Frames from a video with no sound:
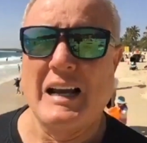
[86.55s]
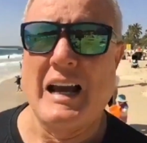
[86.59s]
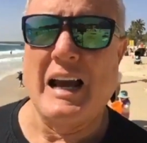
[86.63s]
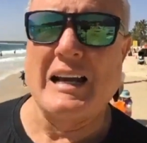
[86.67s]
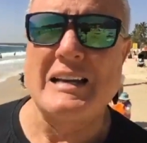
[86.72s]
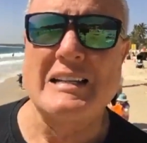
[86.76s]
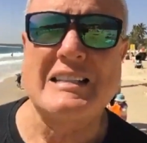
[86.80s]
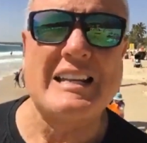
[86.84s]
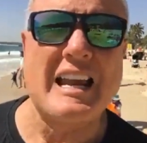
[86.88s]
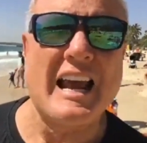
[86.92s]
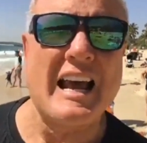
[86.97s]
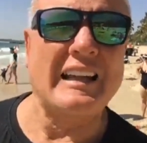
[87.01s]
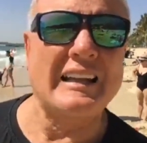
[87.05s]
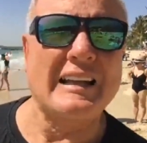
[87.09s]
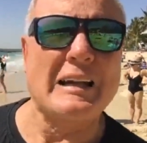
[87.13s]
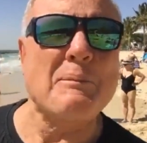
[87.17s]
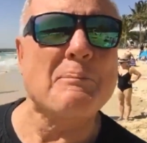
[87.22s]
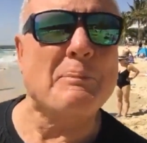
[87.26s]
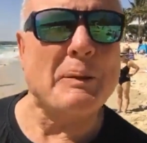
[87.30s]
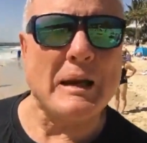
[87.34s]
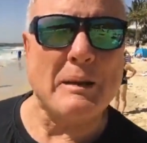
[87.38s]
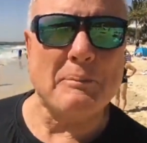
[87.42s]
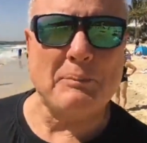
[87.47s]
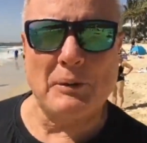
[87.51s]
and
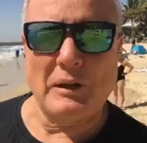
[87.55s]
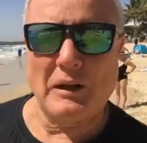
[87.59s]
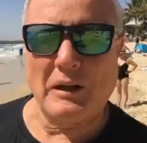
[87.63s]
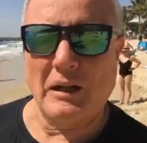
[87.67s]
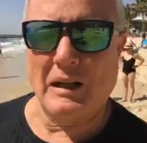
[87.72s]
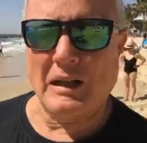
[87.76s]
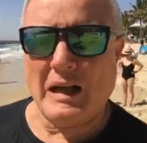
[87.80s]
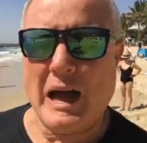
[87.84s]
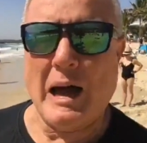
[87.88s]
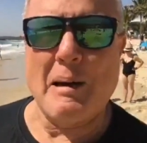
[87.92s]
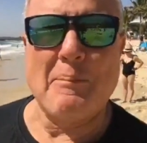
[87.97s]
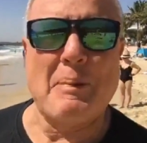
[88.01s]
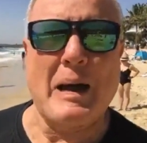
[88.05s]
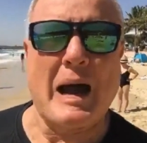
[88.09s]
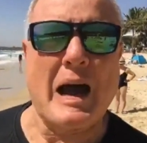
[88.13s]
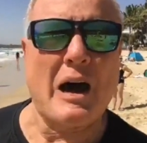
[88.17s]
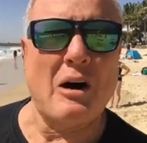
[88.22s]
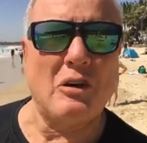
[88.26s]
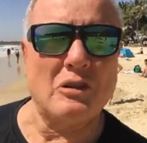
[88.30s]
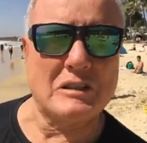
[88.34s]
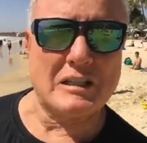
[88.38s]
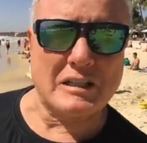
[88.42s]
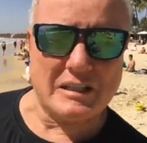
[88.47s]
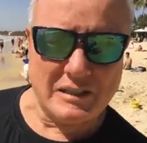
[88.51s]
telling people
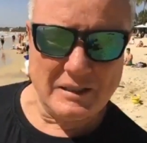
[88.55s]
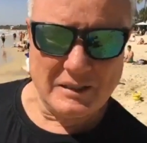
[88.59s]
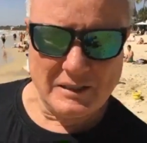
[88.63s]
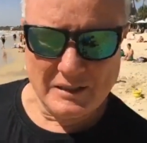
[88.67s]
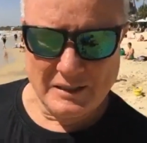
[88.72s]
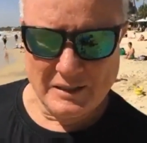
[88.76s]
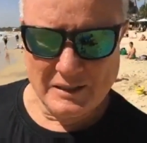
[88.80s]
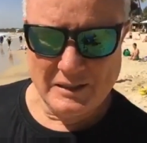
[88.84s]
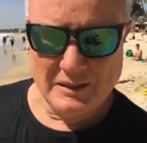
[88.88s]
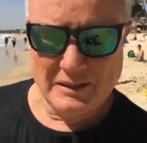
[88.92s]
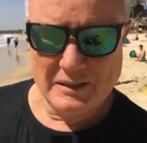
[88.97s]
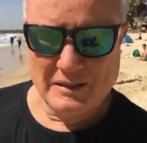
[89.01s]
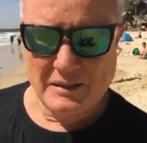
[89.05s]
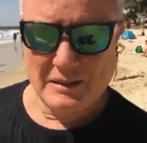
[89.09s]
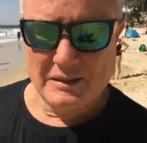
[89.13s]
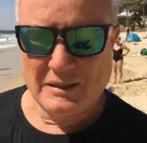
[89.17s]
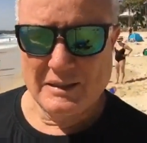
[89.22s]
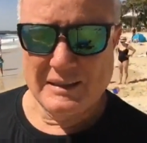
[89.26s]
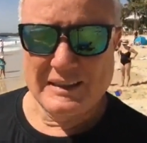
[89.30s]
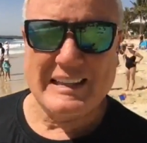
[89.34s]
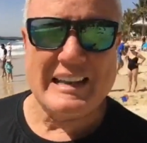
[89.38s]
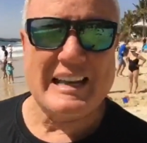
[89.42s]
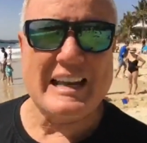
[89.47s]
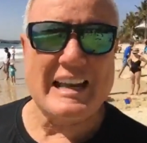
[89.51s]
about
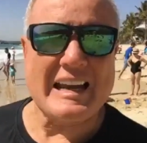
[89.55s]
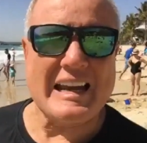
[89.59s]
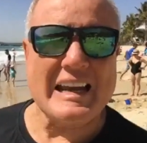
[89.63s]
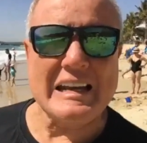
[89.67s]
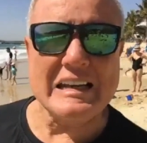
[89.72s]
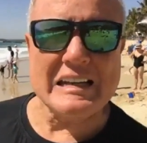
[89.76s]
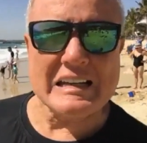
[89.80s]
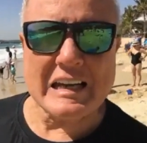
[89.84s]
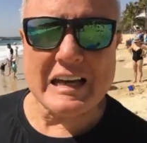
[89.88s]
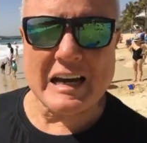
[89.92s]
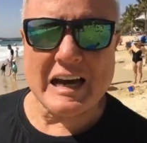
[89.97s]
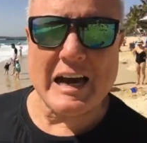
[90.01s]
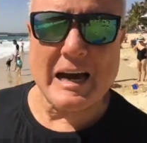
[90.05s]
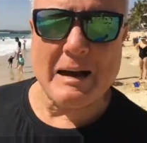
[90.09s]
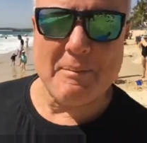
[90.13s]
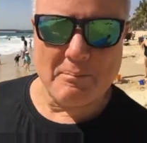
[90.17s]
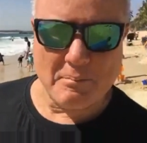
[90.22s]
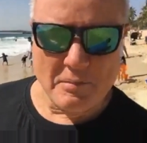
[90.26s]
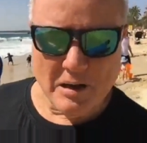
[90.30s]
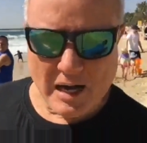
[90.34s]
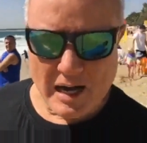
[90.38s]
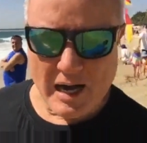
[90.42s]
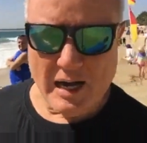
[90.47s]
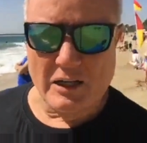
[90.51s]
the
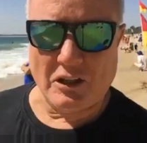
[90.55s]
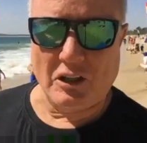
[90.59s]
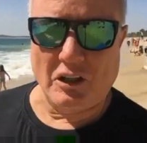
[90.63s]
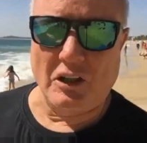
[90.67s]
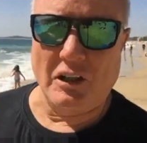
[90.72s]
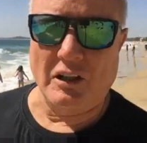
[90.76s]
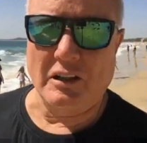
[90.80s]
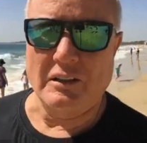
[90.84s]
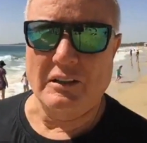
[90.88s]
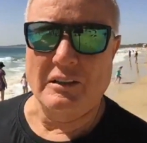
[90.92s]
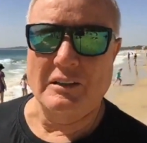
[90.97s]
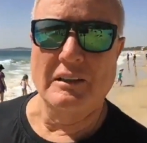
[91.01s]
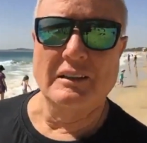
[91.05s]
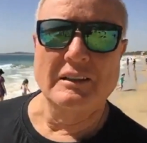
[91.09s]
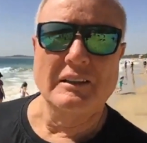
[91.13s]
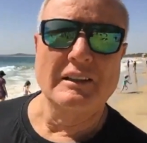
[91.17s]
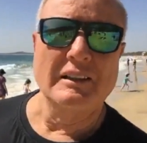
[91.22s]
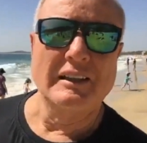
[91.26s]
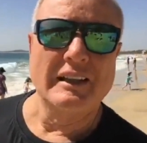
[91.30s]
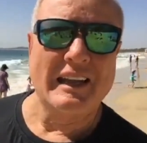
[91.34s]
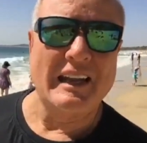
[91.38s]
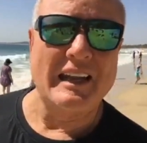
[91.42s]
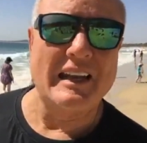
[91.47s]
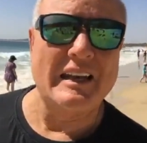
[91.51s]
income model
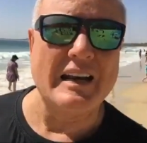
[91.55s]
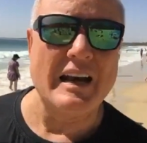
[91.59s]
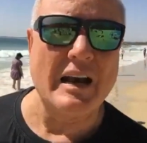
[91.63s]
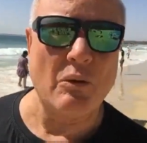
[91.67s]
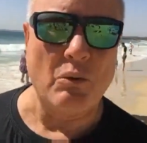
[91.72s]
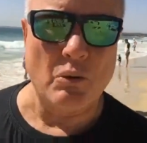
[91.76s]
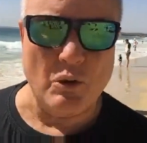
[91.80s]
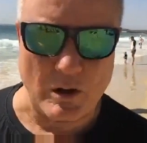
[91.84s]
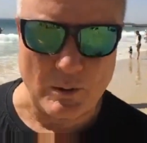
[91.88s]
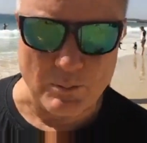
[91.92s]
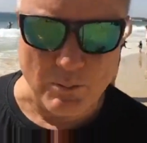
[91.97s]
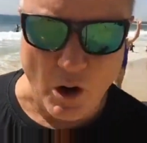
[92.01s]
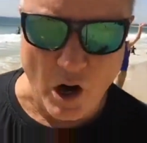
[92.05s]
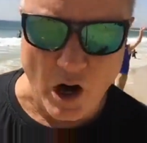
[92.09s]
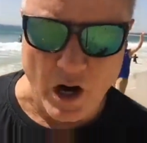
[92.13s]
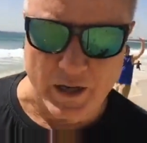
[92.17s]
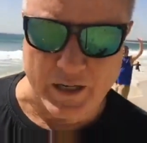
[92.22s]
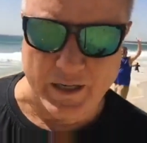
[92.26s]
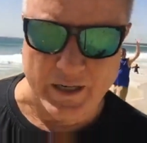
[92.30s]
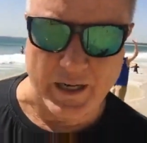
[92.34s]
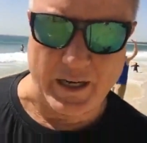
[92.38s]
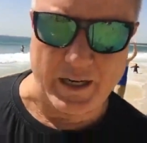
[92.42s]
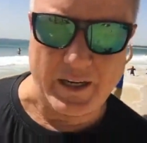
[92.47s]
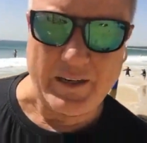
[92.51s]
in network
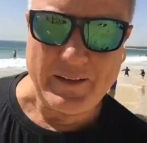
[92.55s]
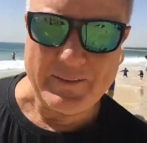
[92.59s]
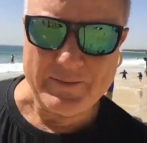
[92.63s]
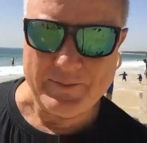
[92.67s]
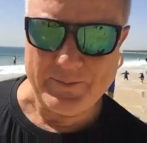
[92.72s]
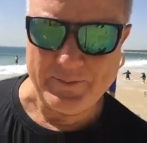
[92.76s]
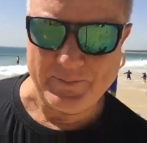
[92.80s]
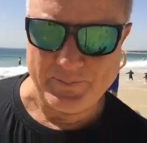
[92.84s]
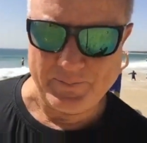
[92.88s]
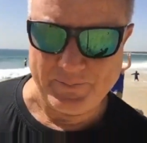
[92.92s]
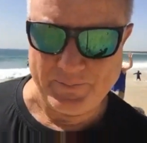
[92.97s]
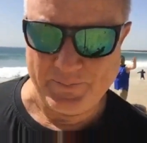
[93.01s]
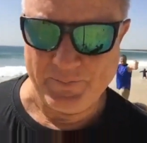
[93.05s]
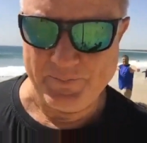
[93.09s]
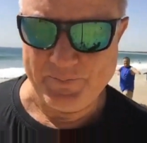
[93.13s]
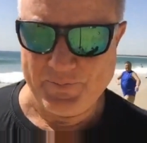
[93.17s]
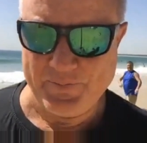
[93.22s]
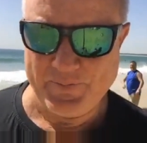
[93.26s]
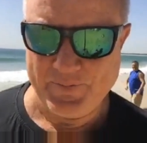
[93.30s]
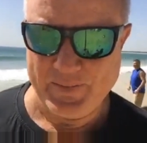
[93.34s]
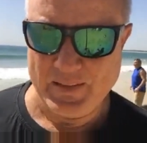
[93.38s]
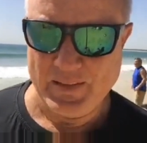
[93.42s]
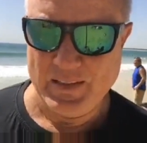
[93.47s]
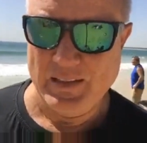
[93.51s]
marketing,
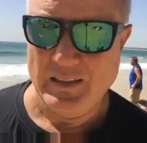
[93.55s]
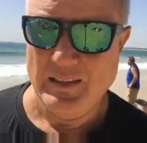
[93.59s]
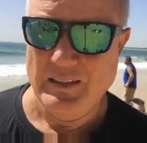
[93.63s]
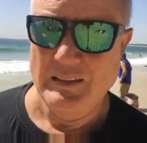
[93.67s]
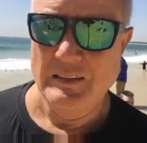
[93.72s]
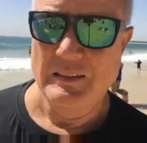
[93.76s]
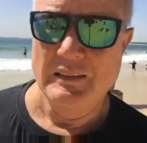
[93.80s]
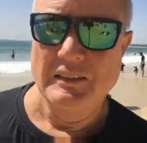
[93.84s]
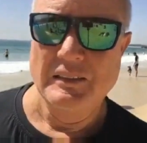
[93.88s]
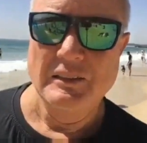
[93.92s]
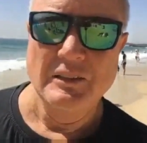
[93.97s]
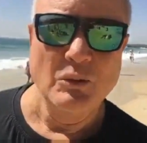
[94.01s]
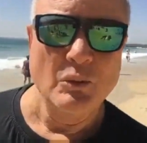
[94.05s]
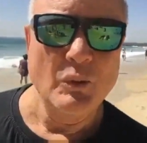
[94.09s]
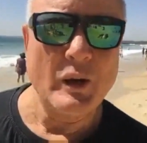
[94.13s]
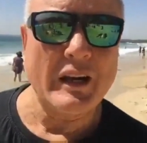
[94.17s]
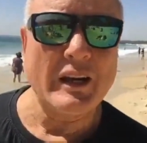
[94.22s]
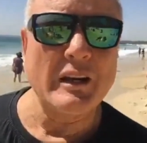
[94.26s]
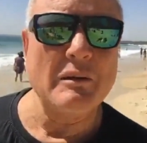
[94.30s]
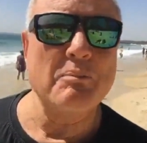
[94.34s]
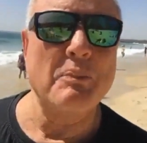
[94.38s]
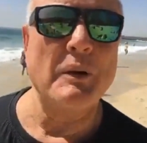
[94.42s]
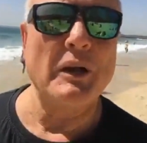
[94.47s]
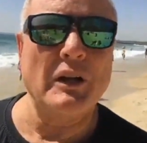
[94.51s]
we
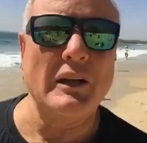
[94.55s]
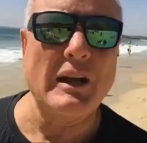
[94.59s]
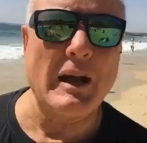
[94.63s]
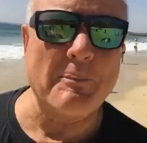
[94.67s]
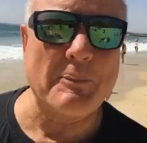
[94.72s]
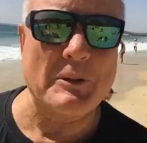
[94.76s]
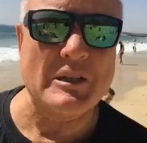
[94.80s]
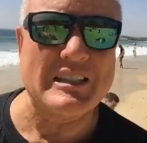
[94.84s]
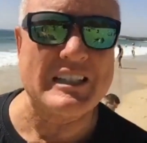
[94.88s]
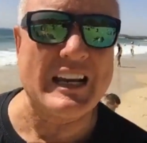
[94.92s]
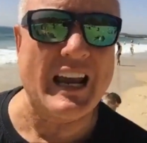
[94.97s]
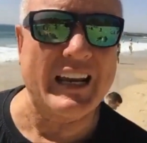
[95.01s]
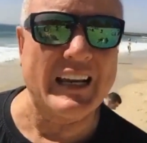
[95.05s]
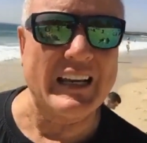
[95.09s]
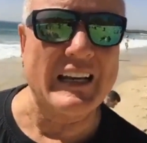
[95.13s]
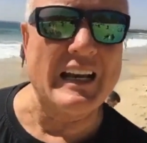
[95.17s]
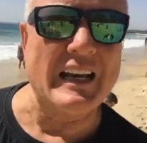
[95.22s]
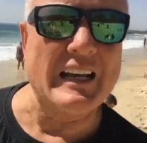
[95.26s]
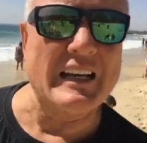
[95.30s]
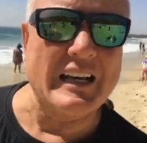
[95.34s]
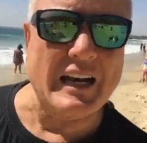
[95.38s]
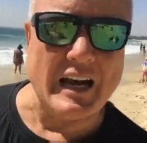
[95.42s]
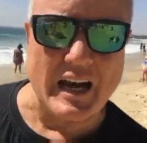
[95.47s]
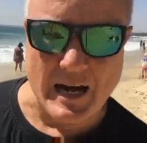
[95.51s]
can build up a second
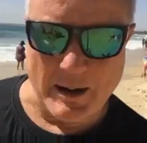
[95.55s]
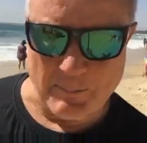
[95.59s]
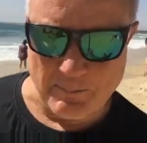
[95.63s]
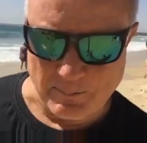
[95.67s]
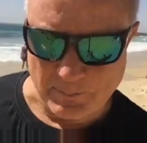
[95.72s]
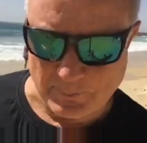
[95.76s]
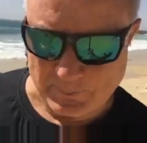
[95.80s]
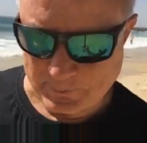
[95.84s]
income.